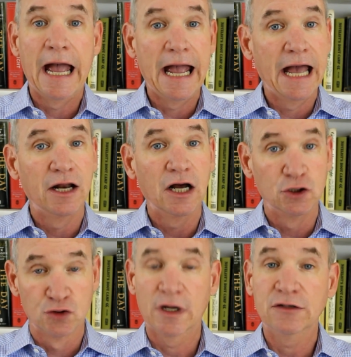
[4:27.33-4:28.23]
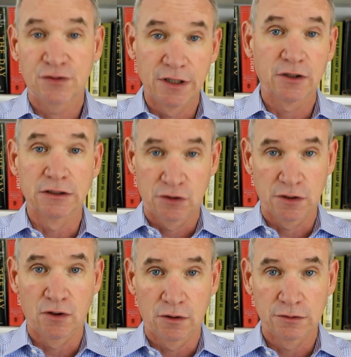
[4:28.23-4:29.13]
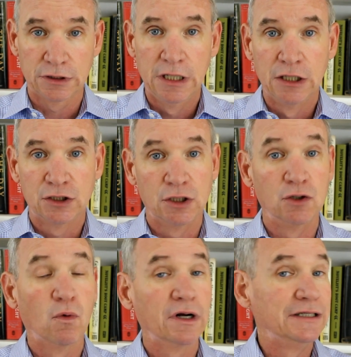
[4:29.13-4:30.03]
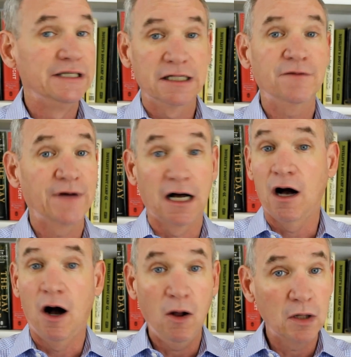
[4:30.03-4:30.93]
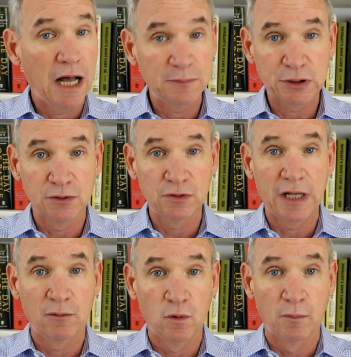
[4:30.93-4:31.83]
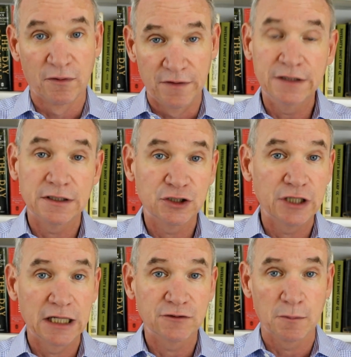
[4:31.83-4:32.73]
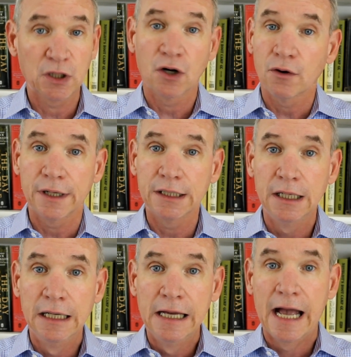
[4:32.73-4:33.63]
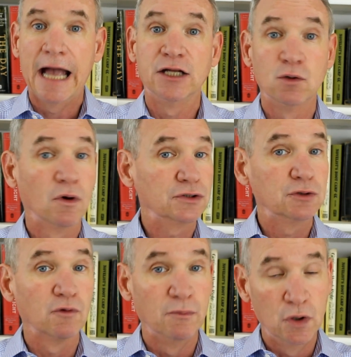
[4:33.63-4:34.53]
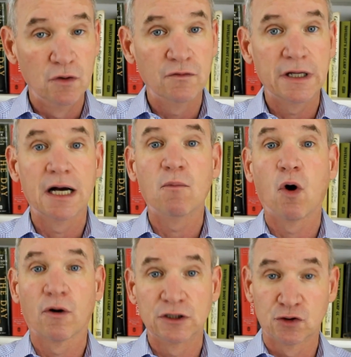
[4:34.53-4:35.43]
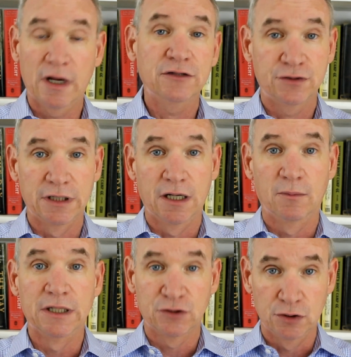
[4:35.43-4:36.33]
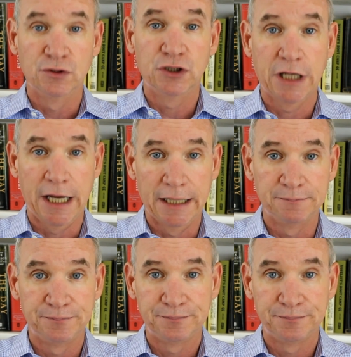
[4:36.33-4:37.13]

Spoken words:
and address their concerns. So you want to identify all obstacles that will prevent this change from occurring, and you want to remove them or address them as soon as you can.